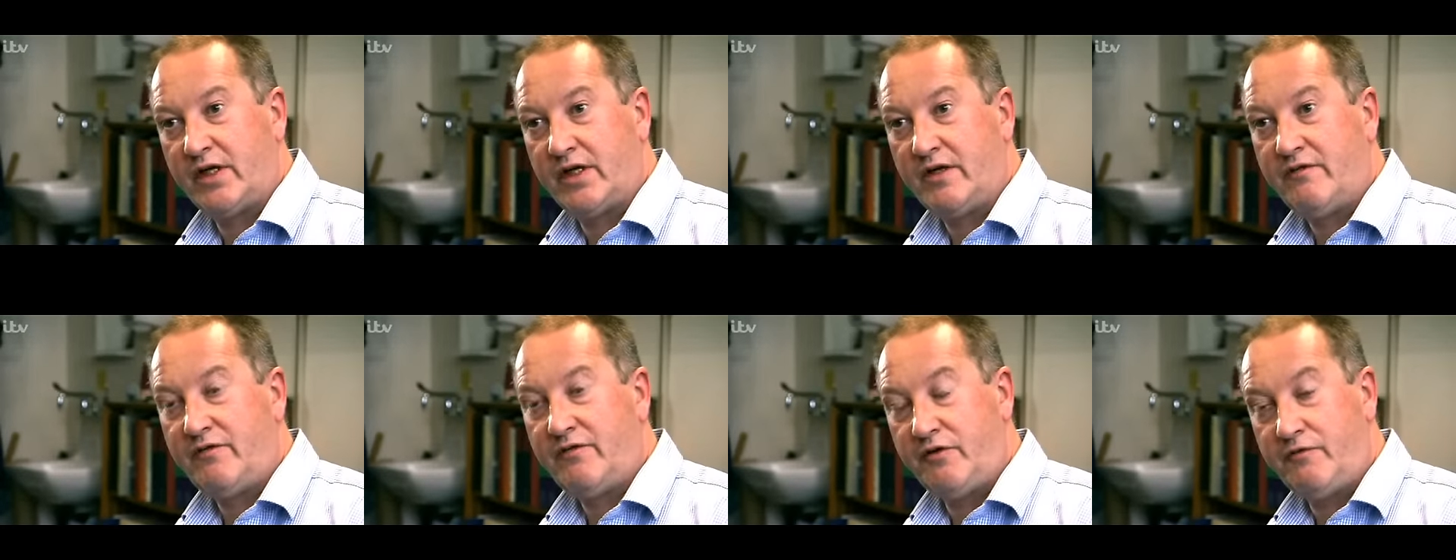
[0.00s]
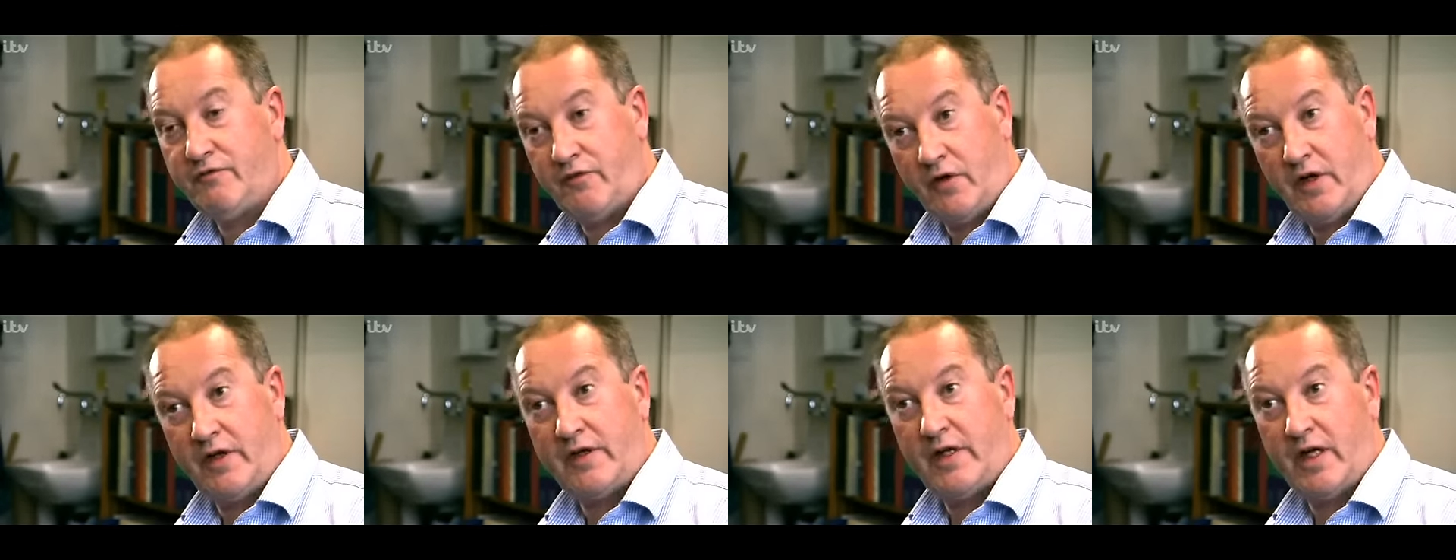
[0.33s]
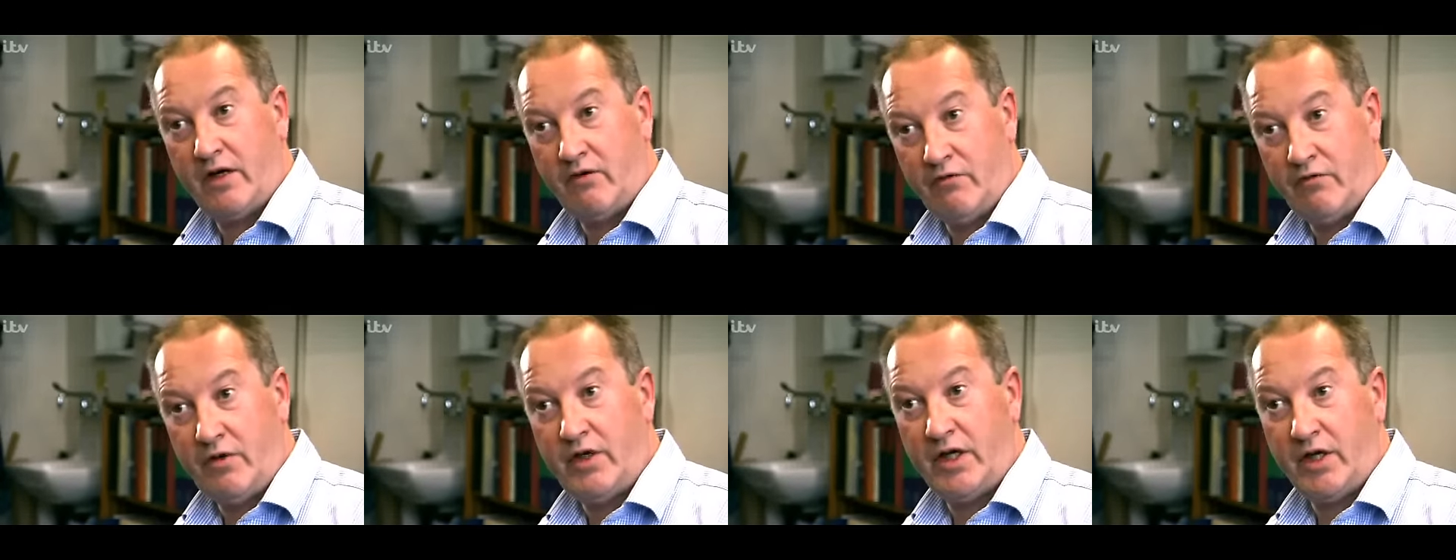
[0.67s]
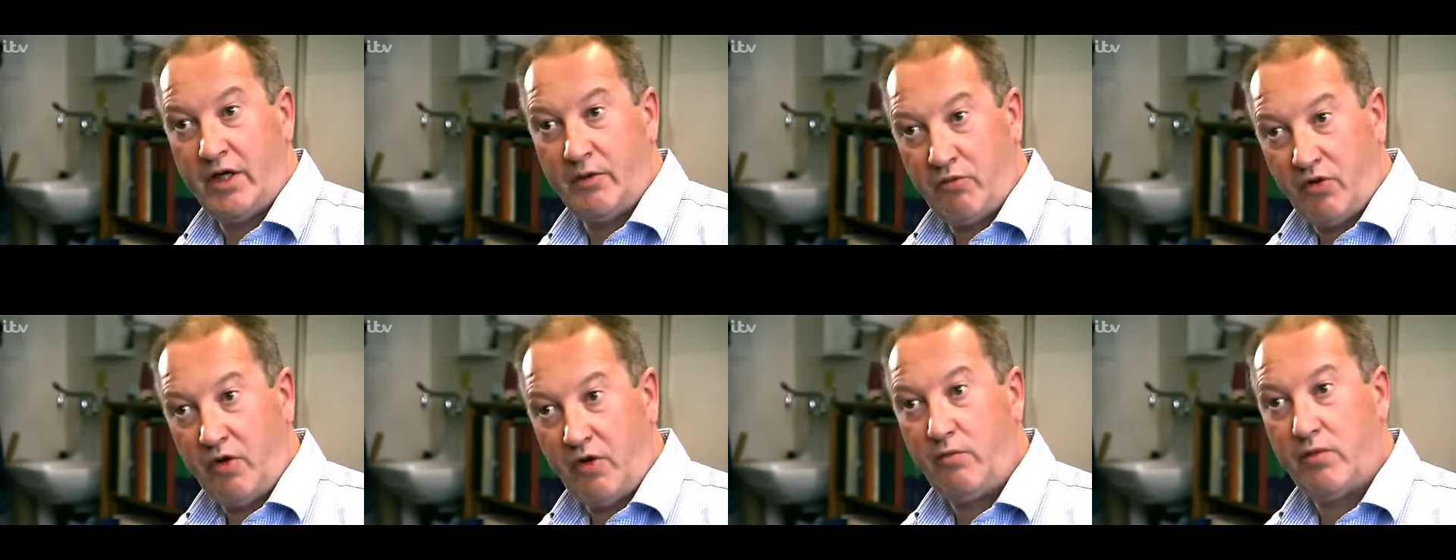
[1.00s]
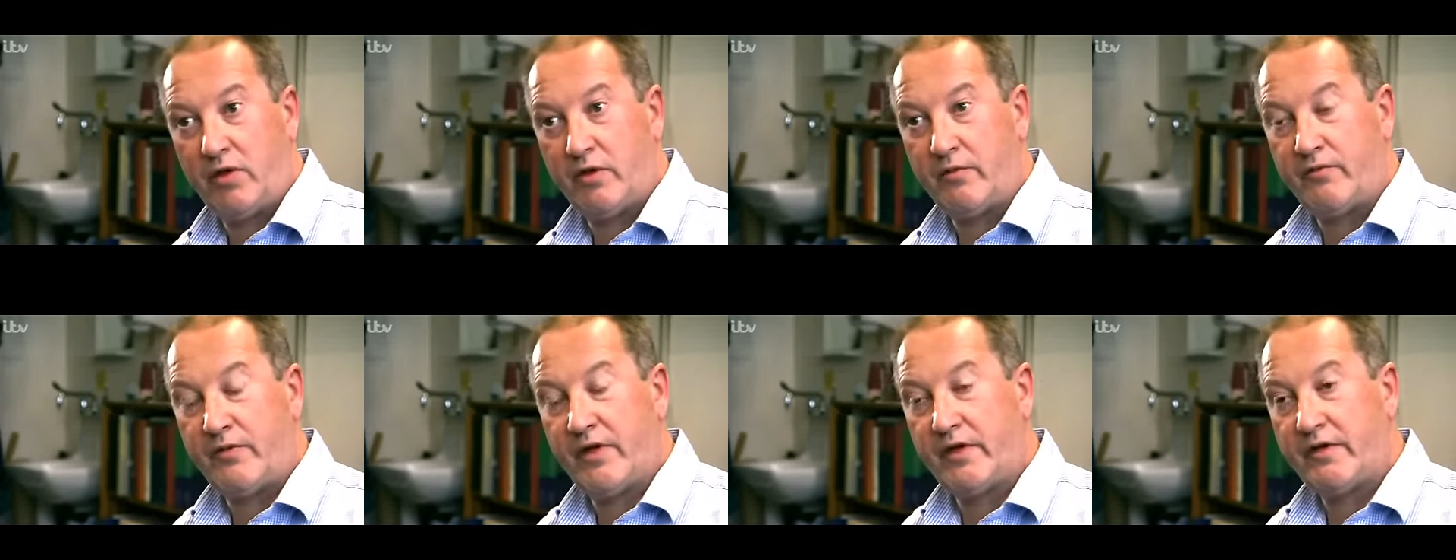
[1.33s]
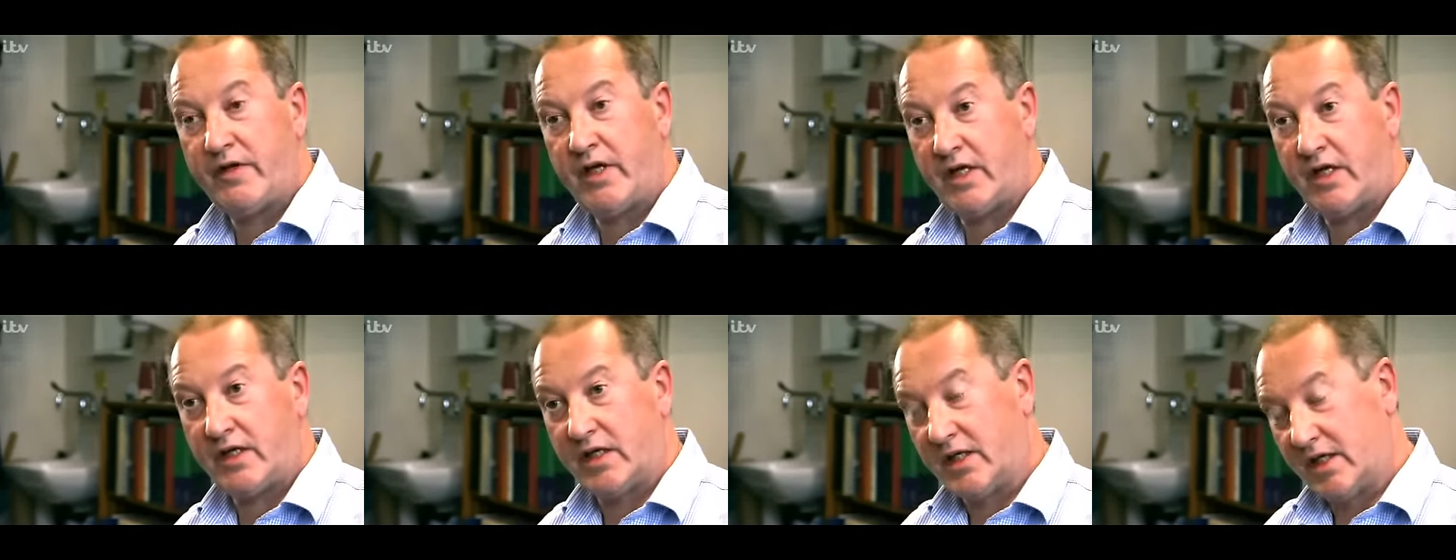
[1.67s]
And if you find that really a problem, then
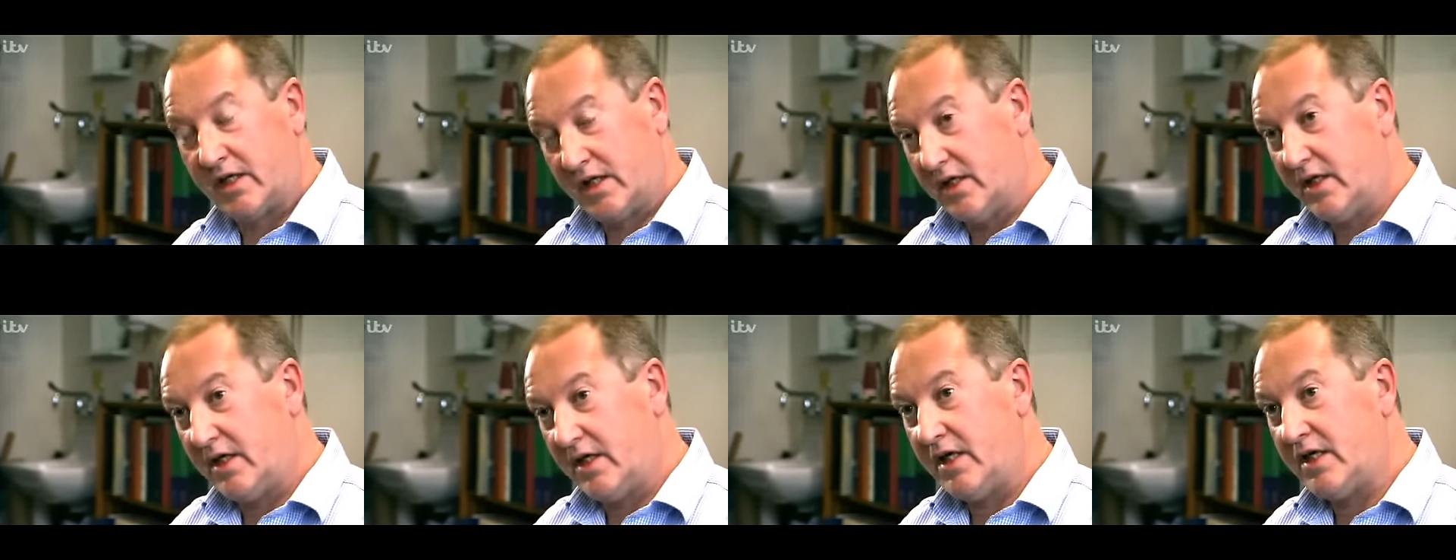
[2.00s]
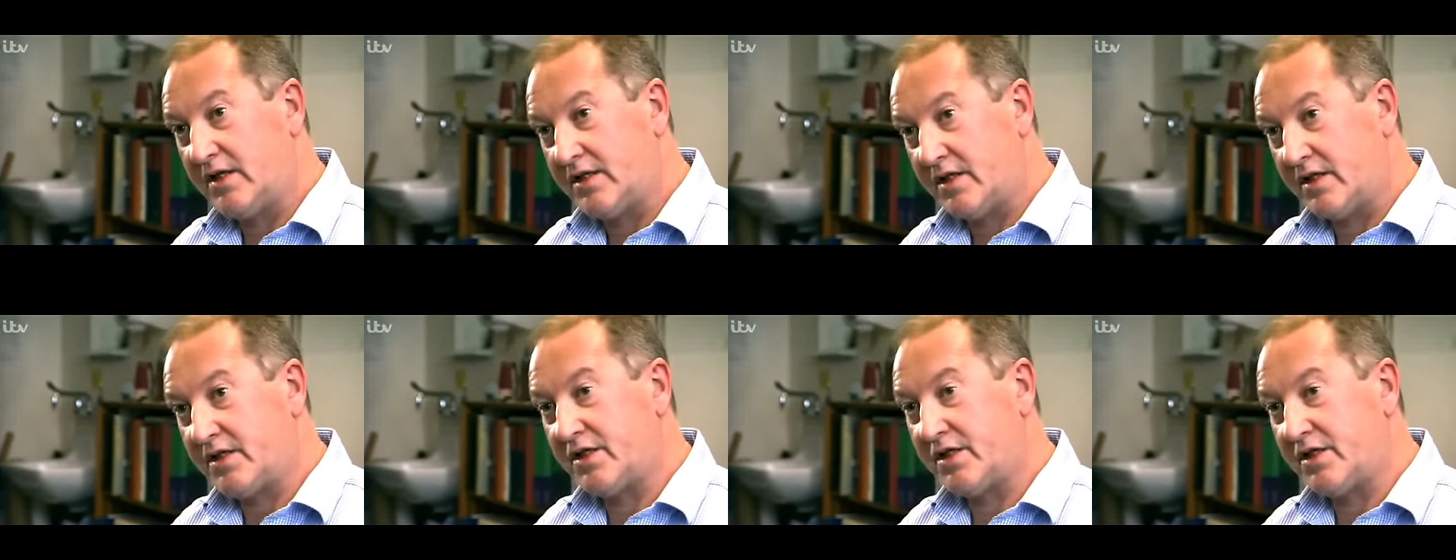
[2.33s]
that is a